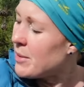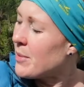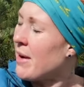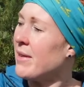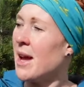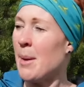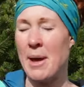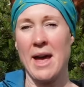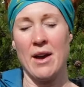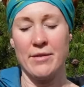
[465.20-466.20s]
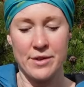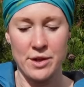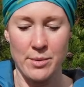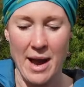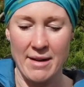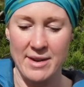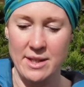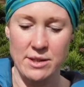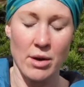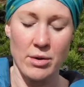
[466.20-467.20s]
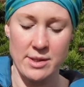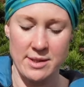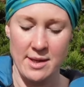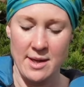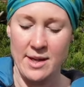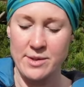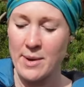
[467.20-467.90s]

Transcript: wearing a pair of the new Harrier socks as